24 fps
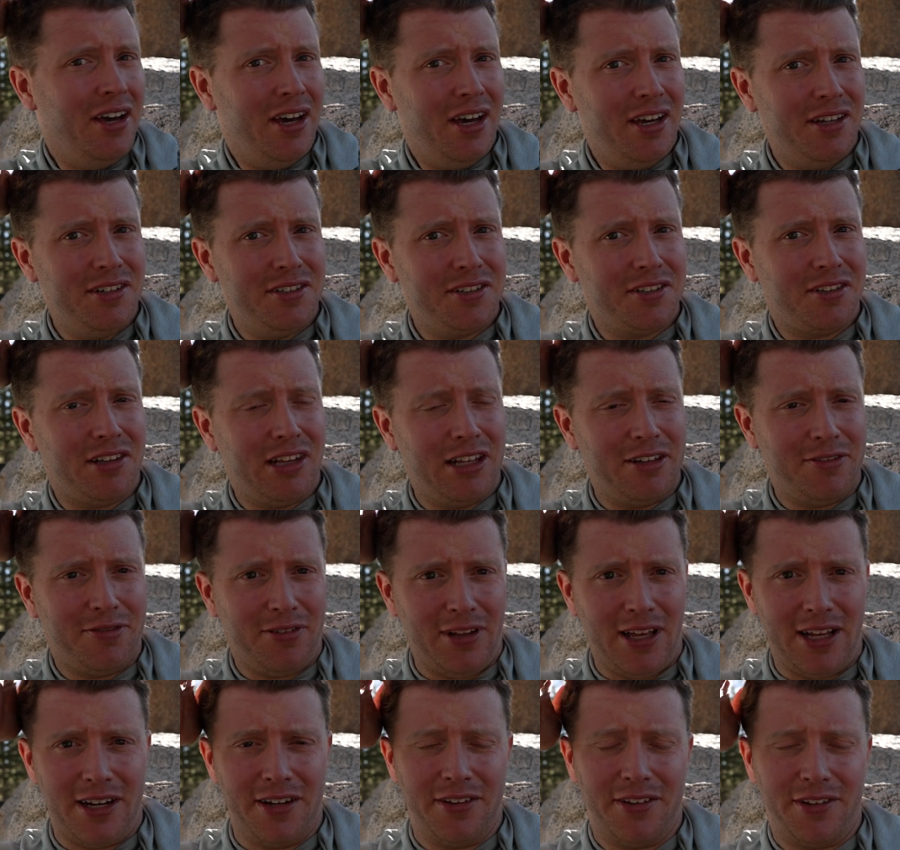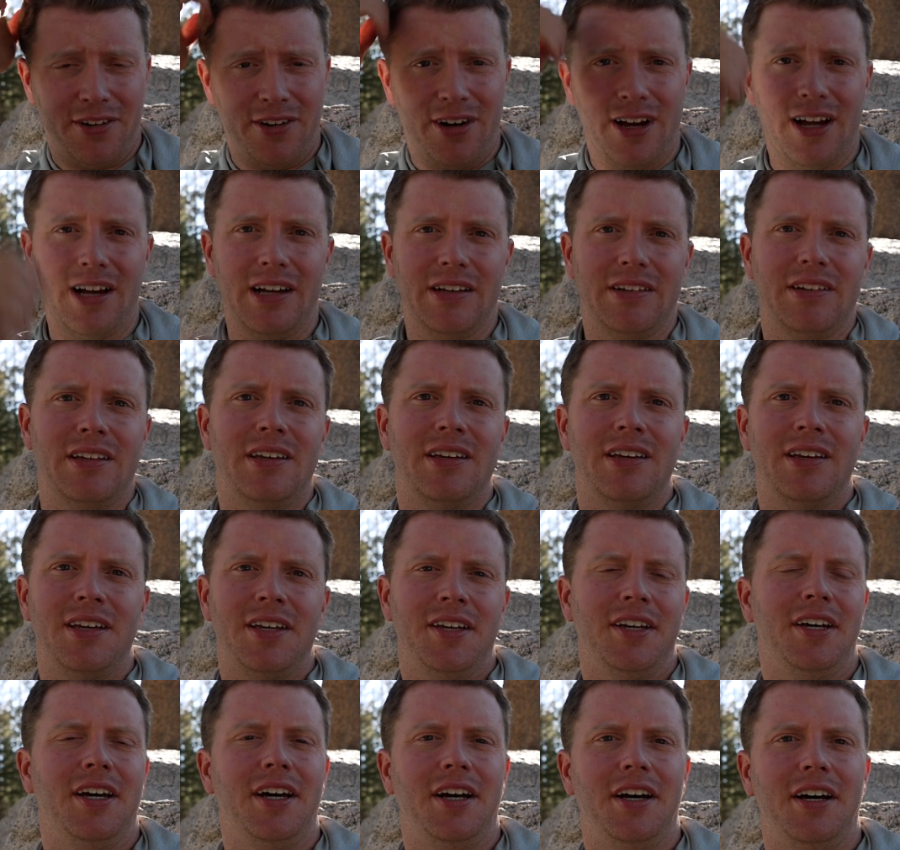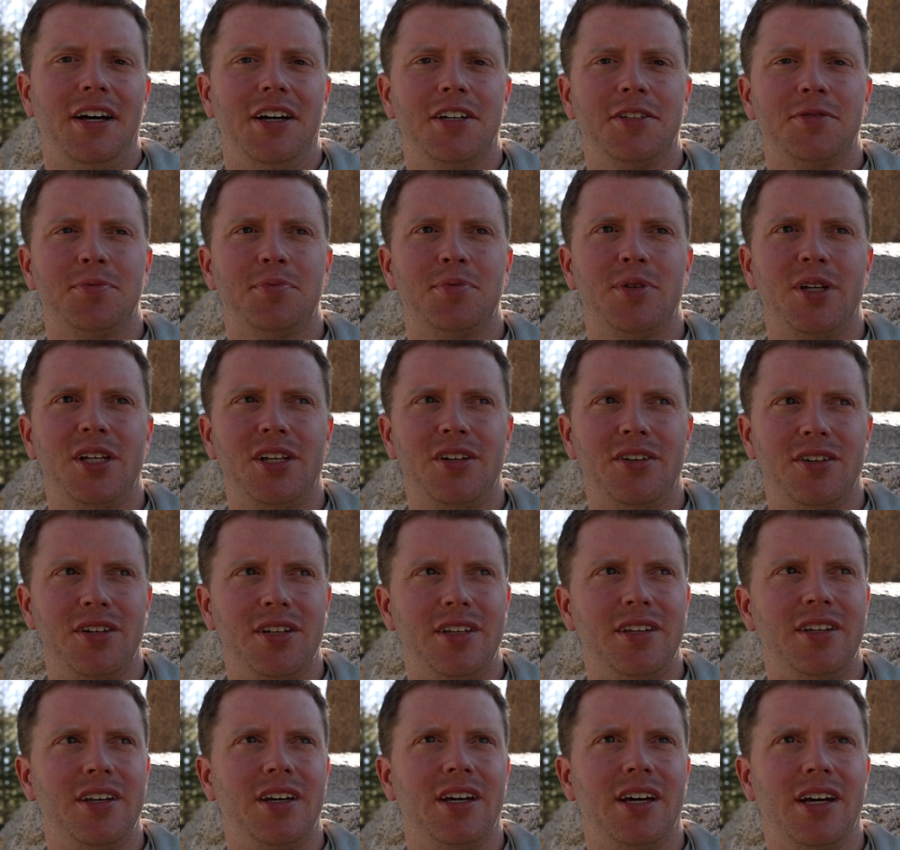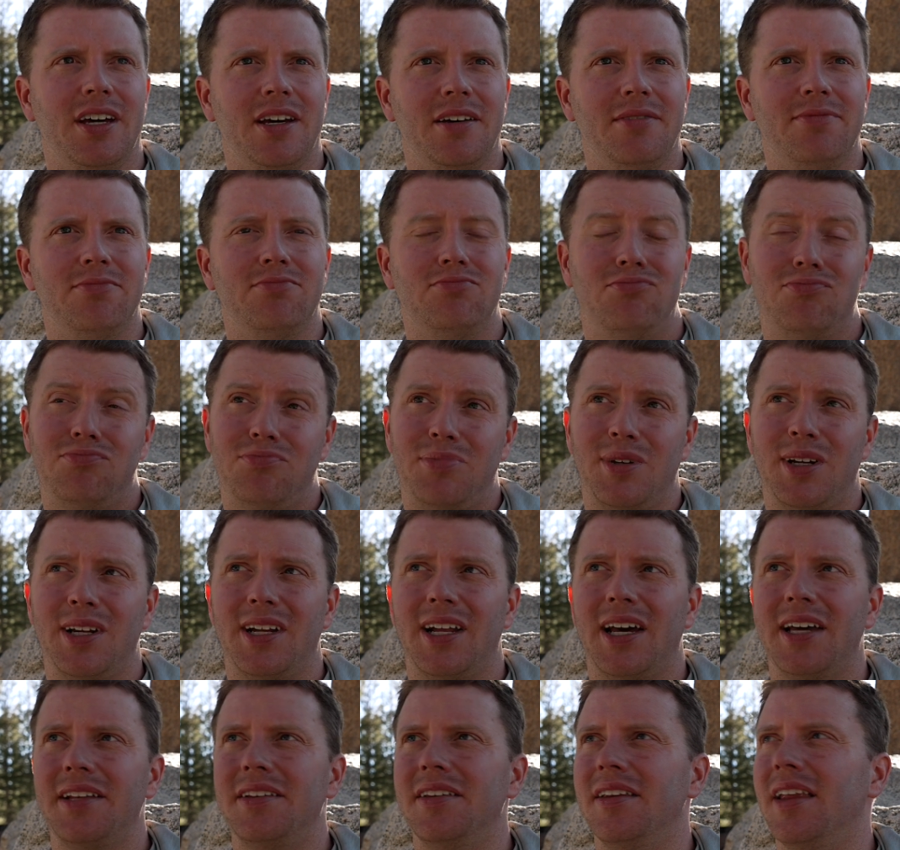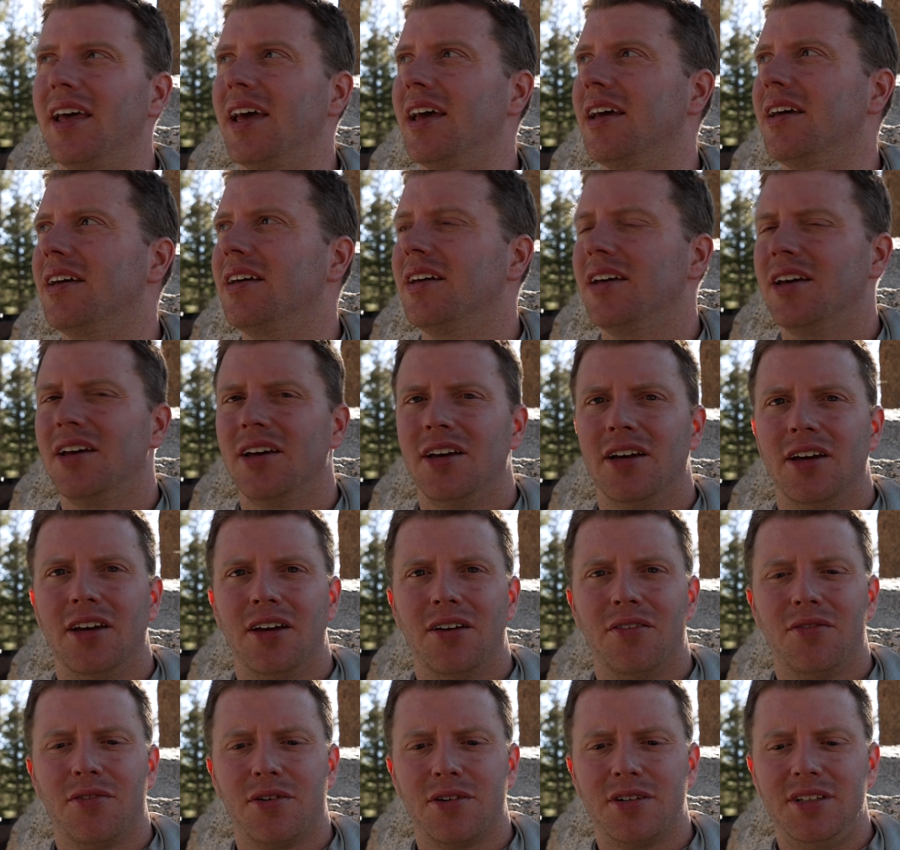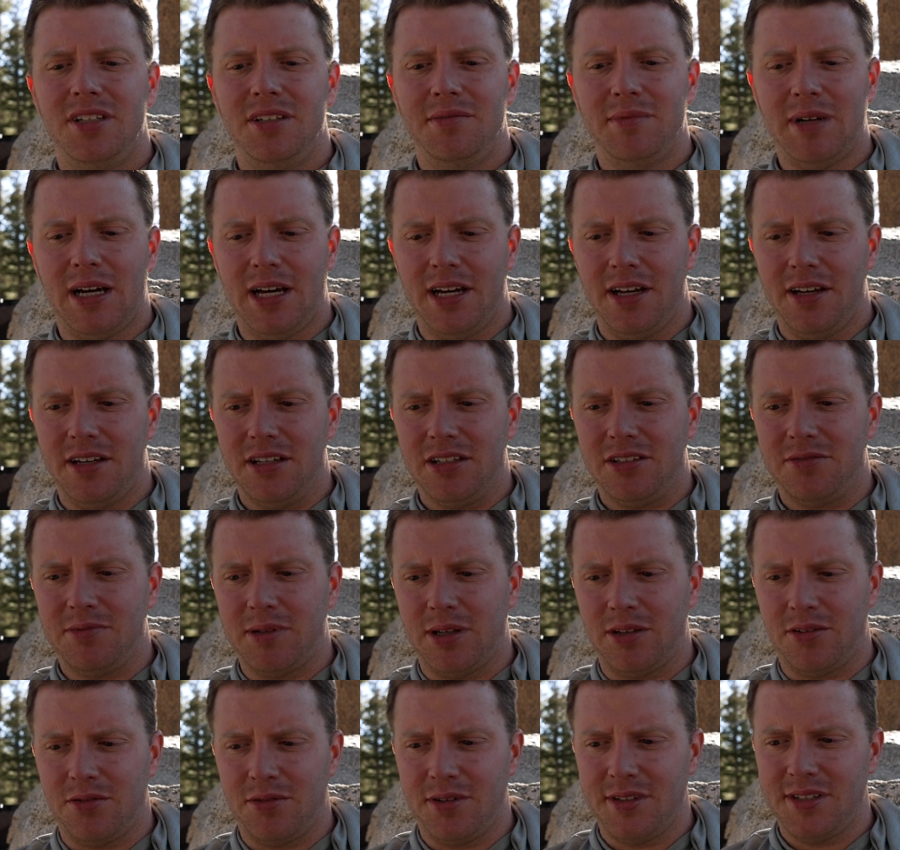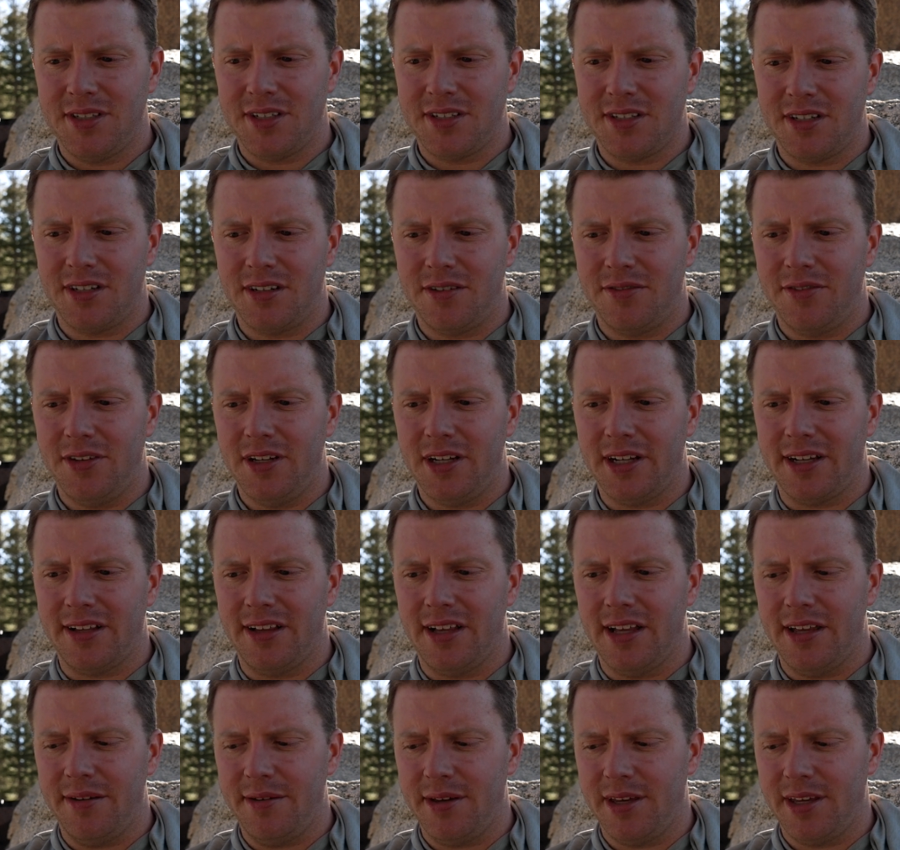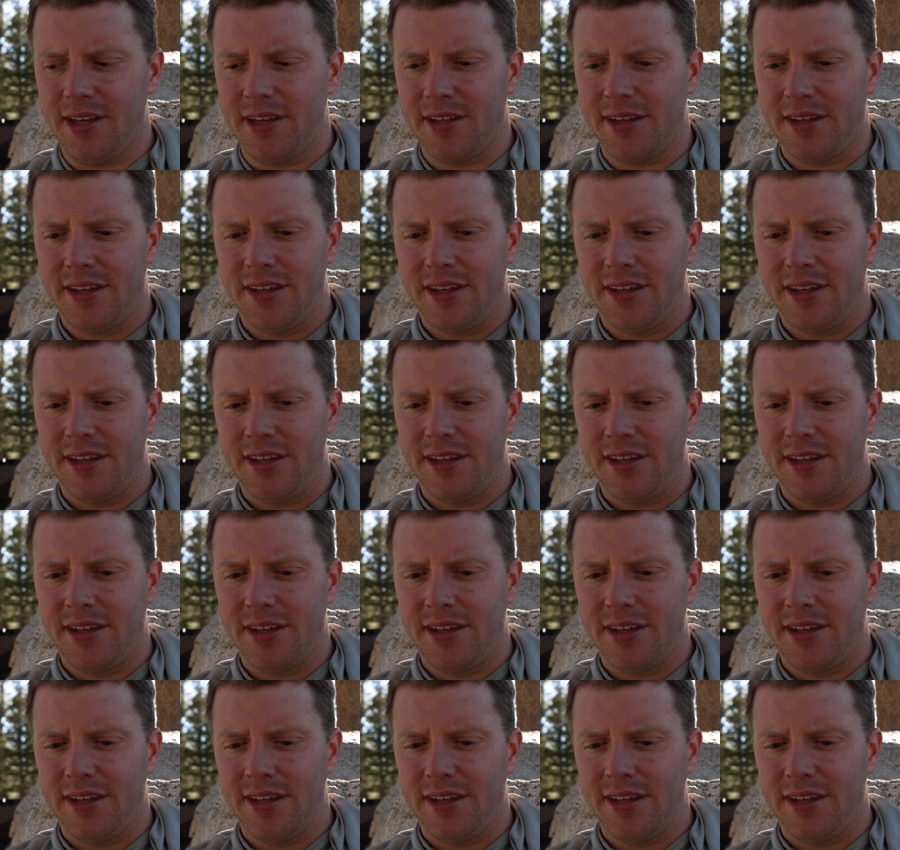And just laid flat on the ground. It's pretty good hike today. 14 miles, about 2,600 feet of climbing.